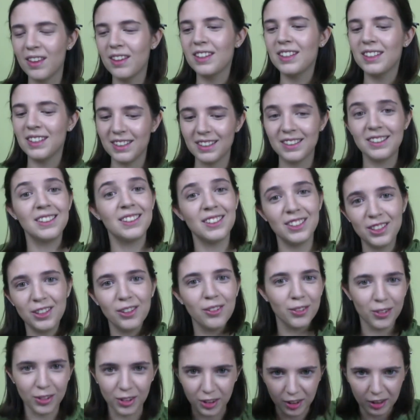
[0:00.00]

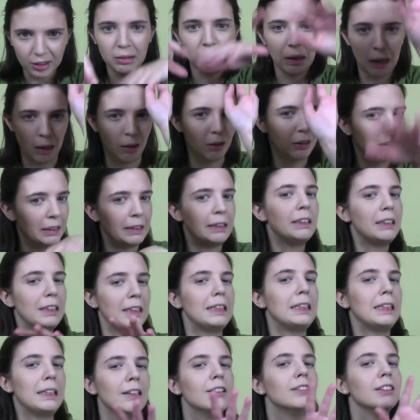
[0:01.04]
you
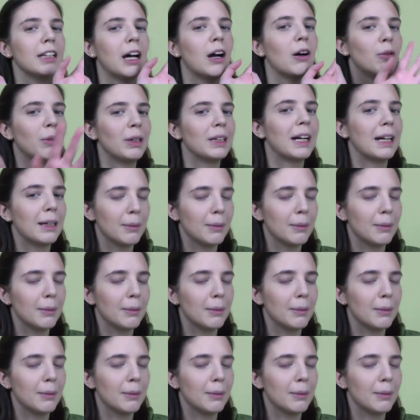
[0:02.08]
know what I